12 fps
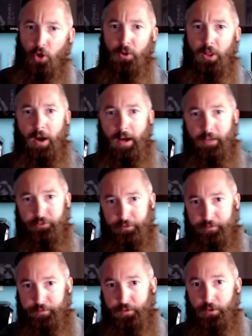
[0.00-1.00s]
gloss or
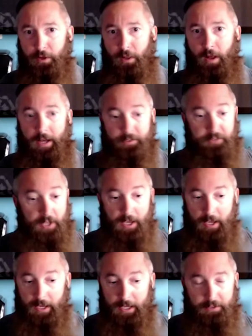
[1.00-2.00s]
full gloss.
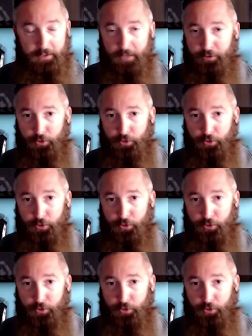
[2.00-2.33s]
It does